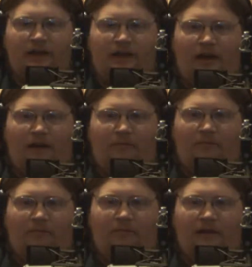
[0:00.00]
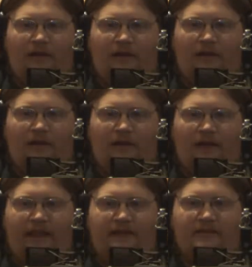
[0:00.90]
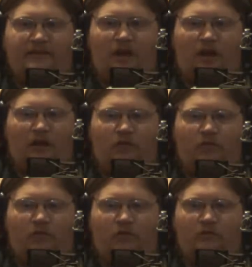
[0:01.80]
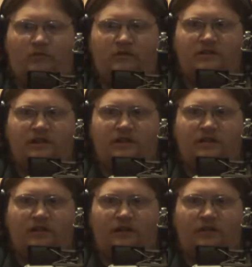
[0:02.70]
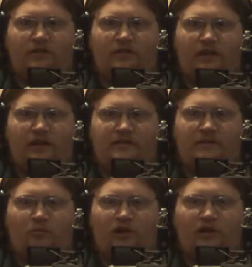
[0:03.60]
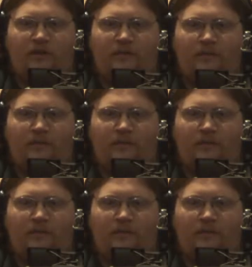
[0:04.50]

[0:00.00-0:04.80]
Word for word: Um, yeah, that's not cool. Is there another thing somewhere?